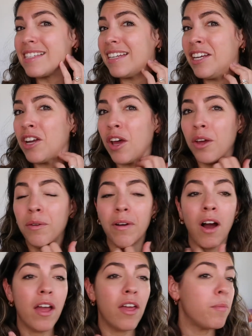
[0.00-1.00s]
you know,
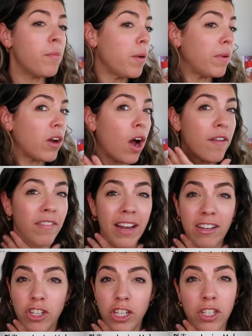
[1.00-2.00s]
at the moment I've
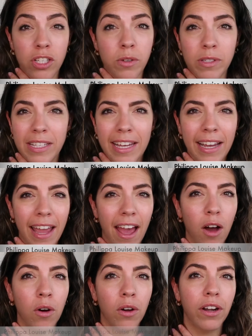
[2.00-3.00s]
literally just got
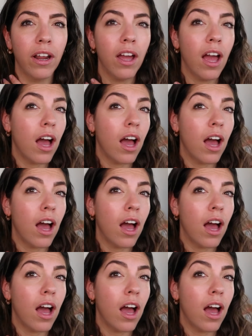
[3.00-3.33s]
skincare on.